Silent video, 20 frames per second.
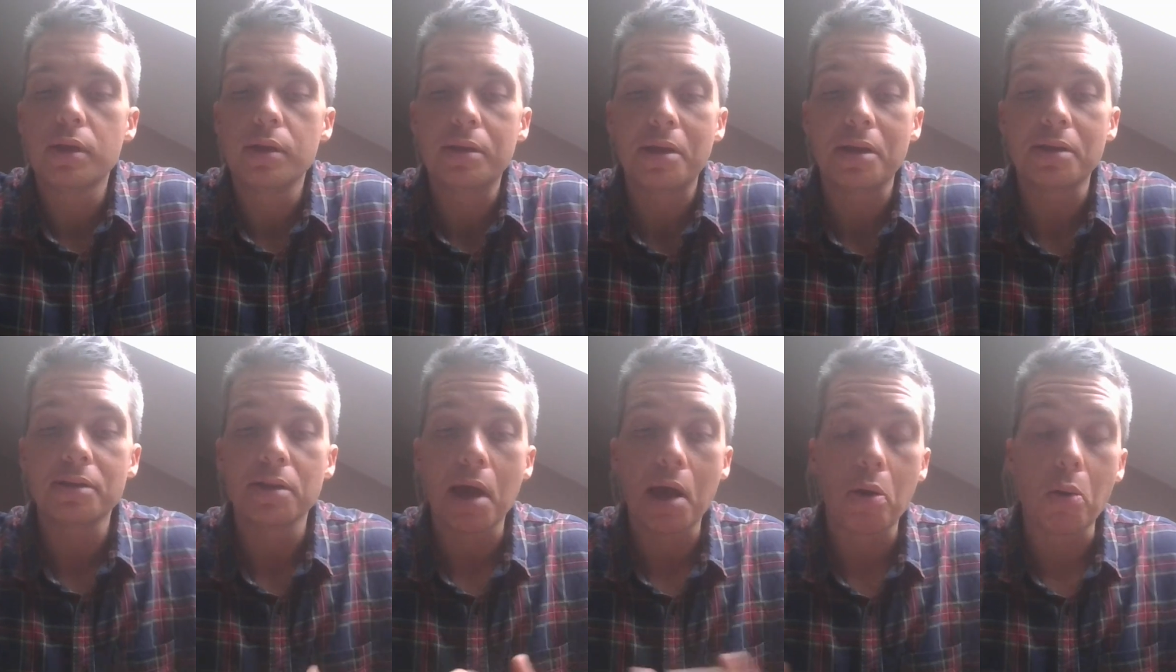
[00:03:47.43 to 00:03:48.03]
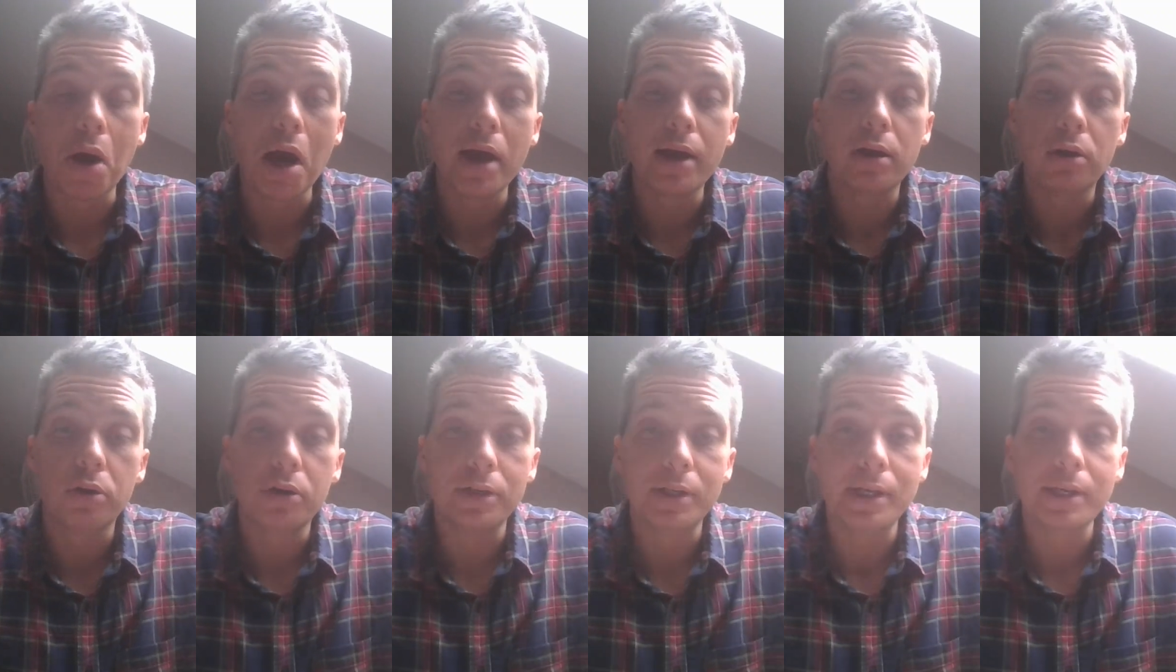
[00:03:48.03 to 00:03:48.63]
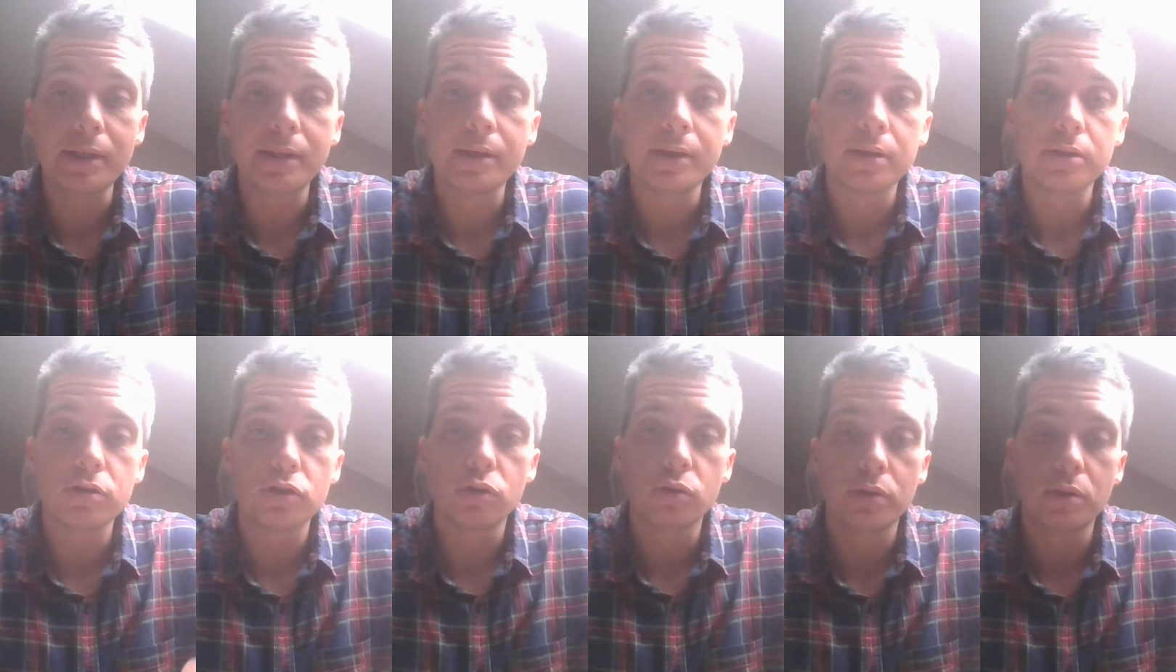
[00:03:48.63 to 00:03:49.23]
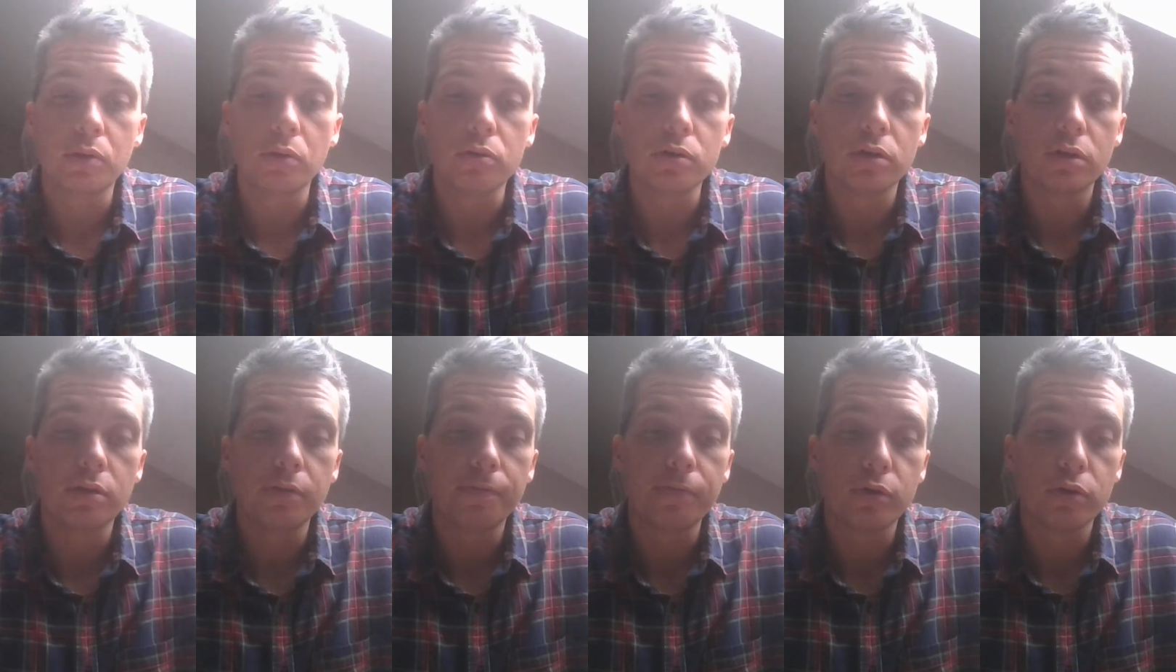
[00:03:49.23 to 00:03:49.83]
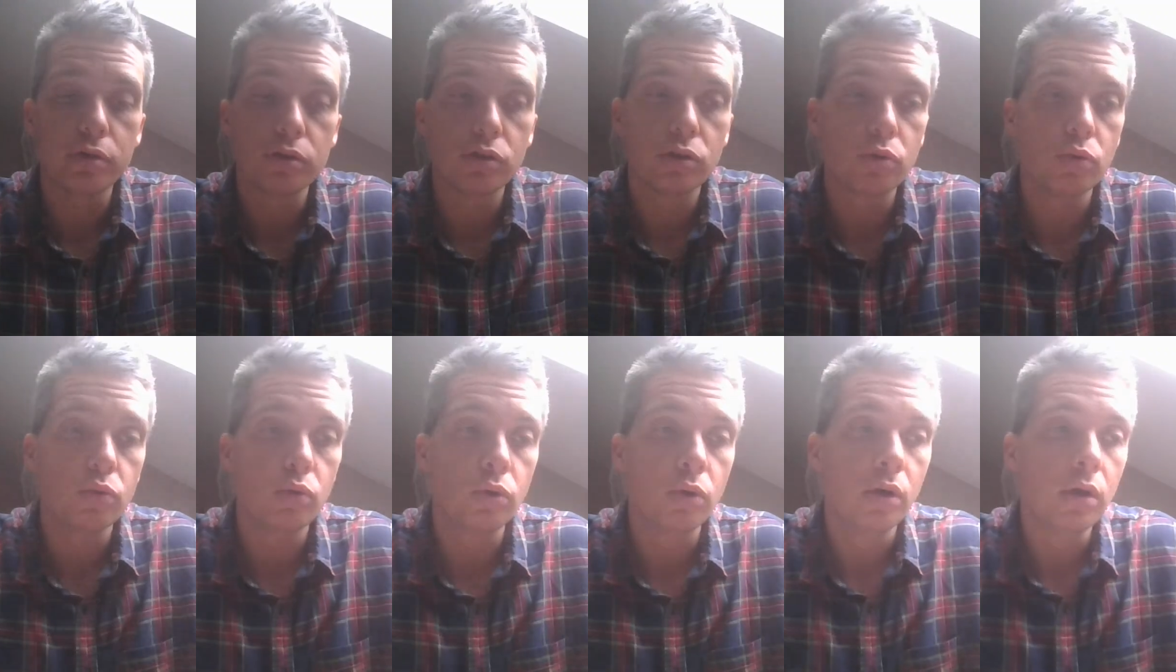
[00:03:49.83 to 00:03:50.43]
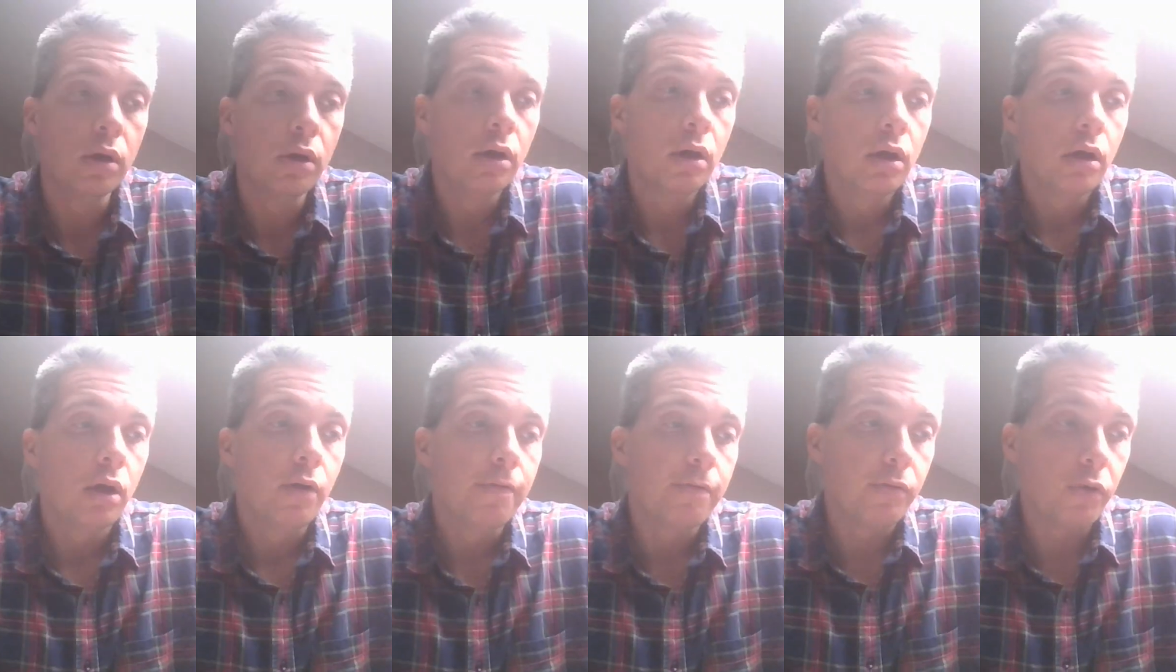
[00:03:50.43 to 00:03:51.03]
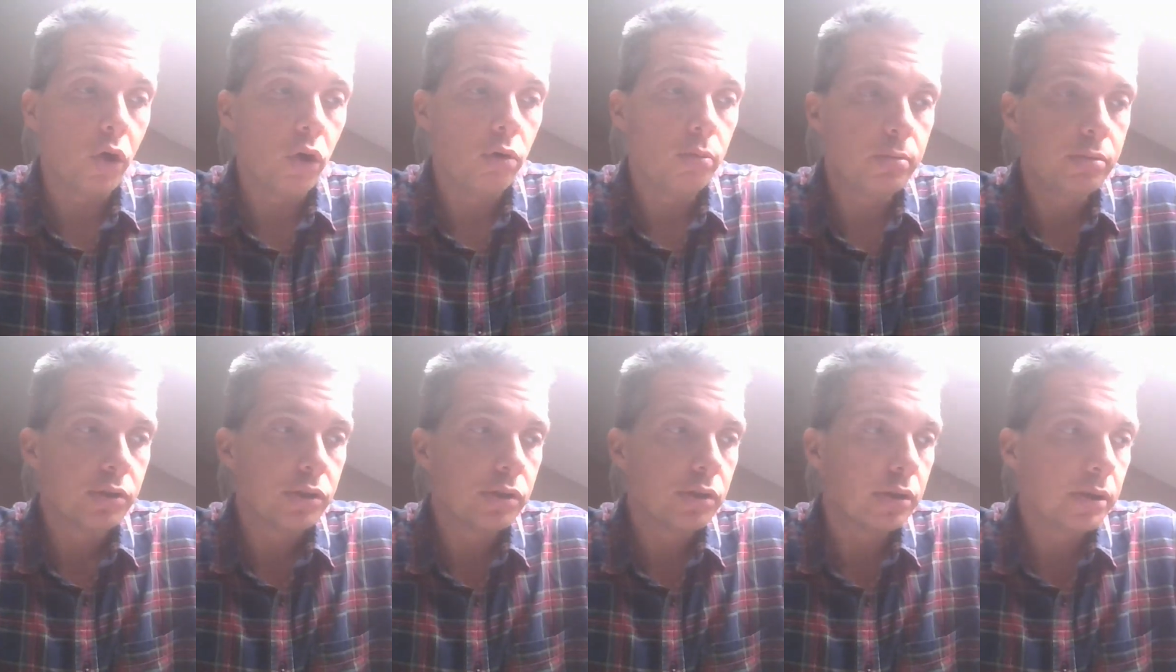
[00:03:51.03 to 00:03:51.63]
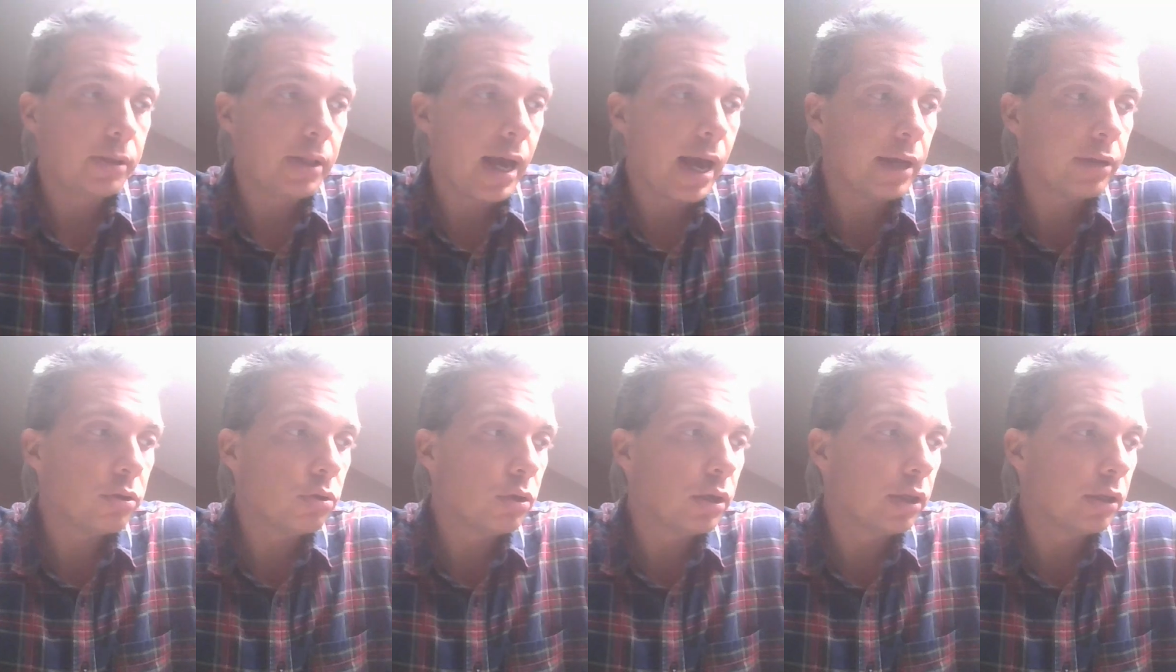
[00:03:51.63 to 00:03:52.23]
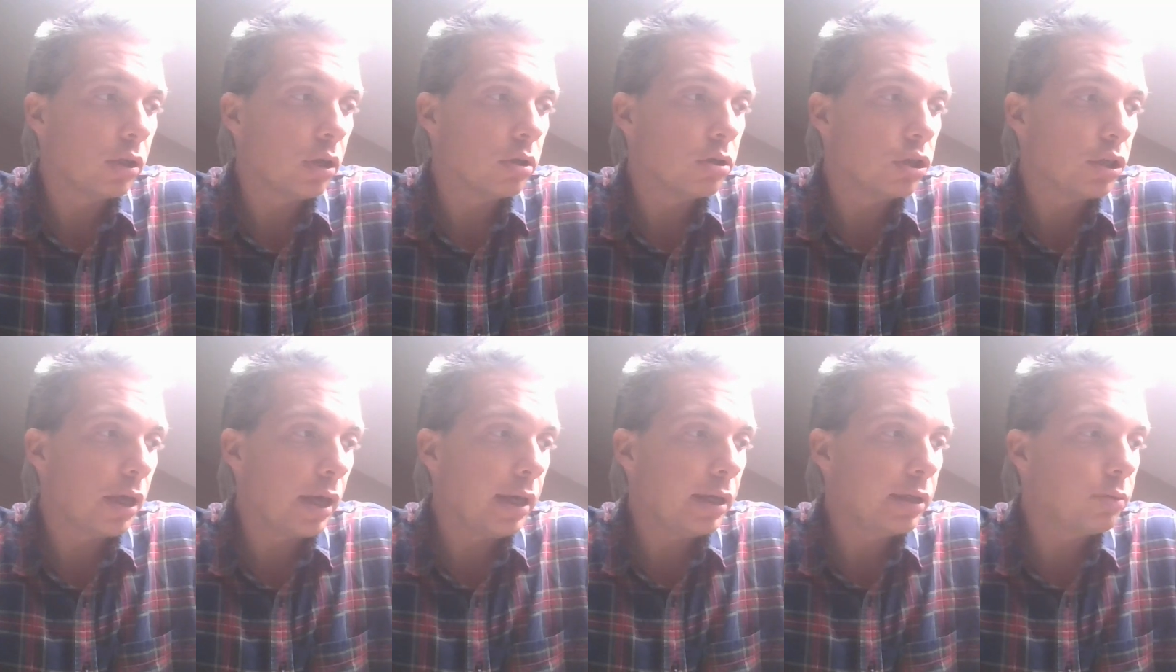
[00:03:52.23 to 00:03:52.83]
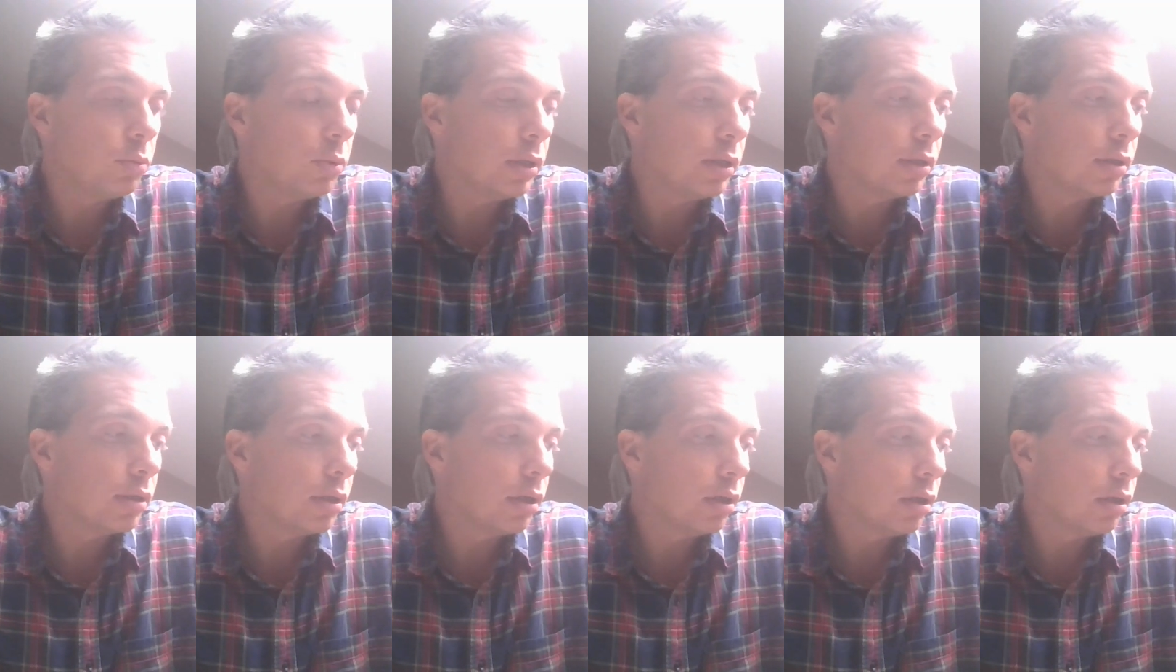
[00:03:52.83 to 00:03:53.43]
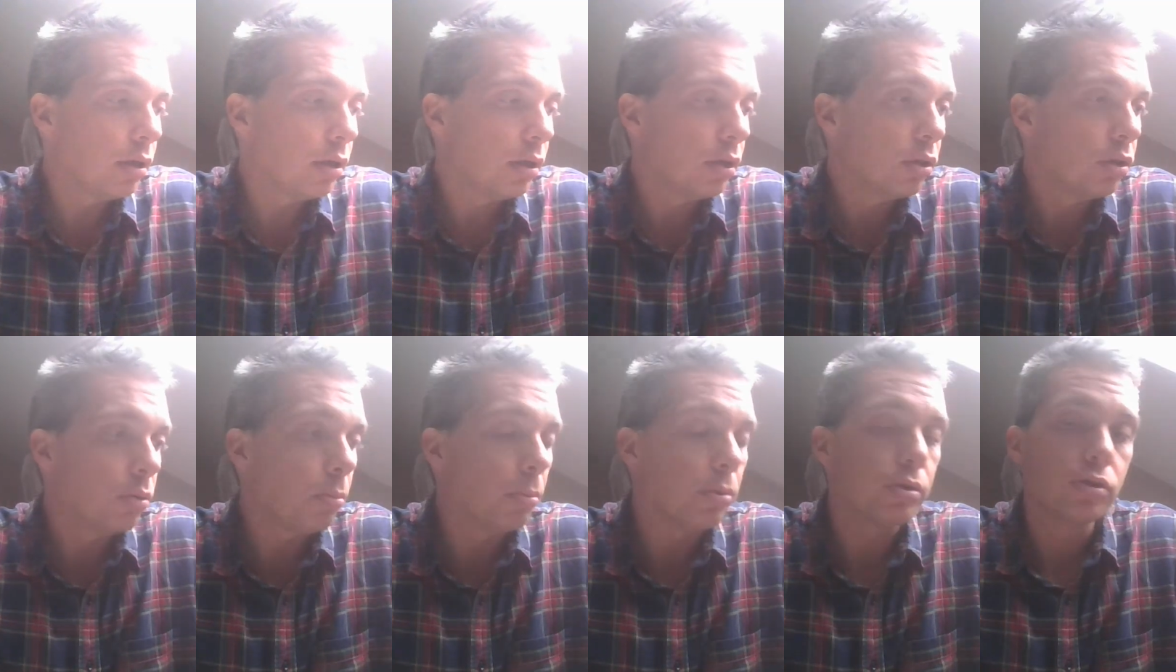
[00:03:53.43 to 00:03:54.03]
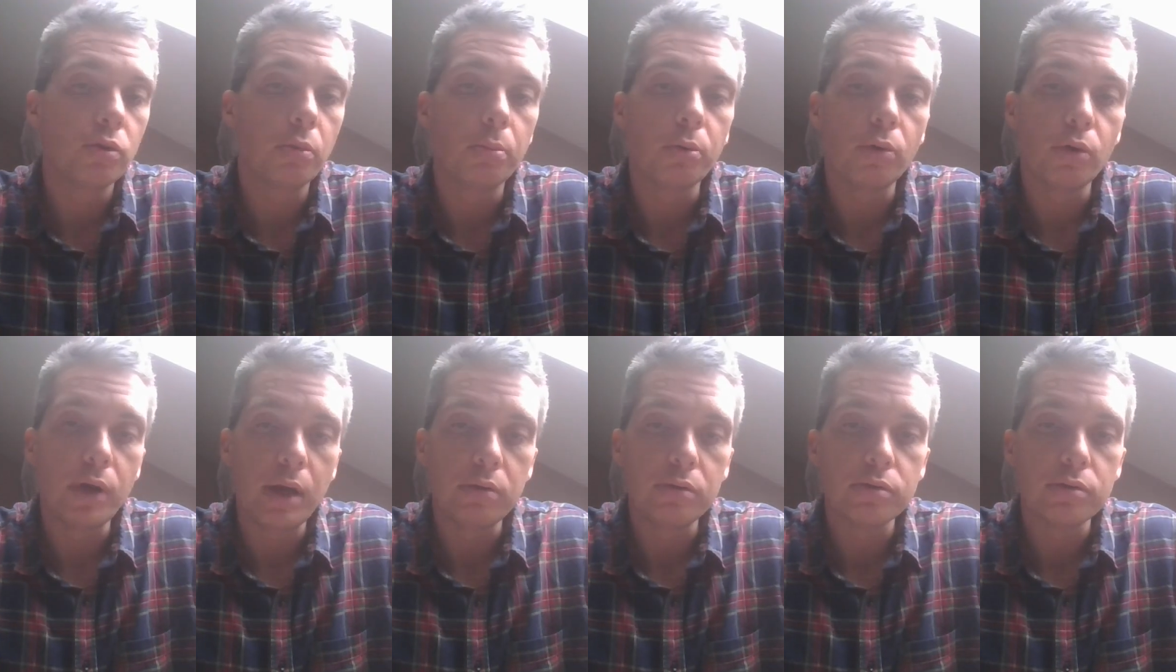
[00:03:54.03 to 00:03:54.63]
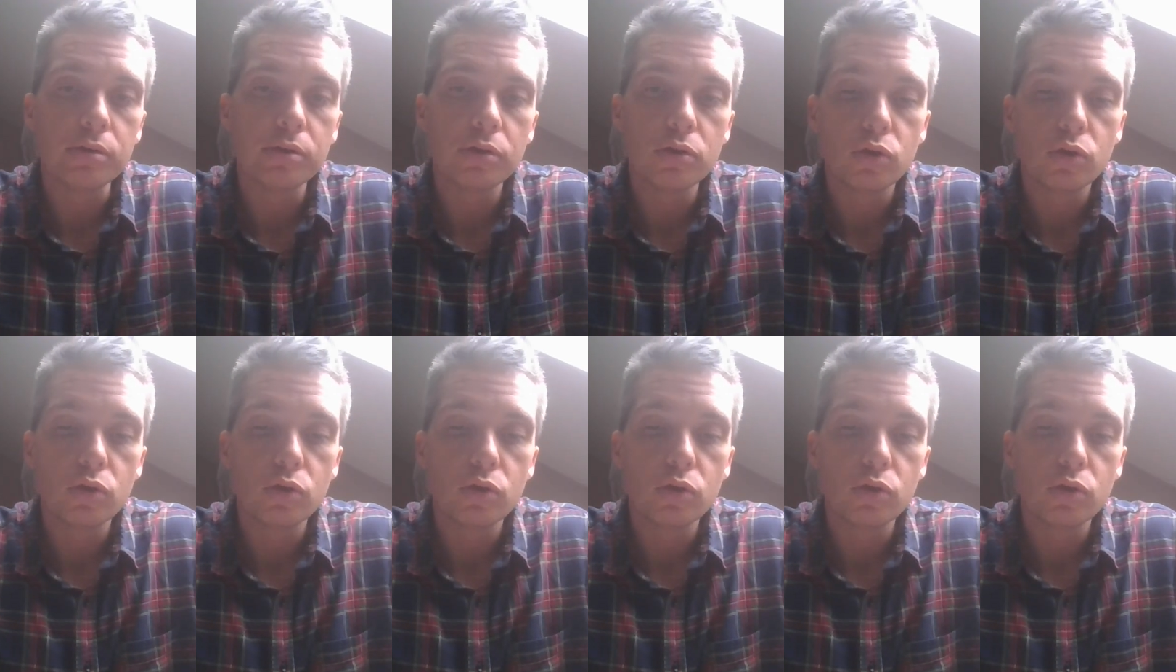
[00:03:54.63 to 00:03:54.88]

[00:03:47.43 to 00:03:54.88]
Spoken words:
That's how I learned it. So those are the first two verbs that you can conjugate with the personal pronouns.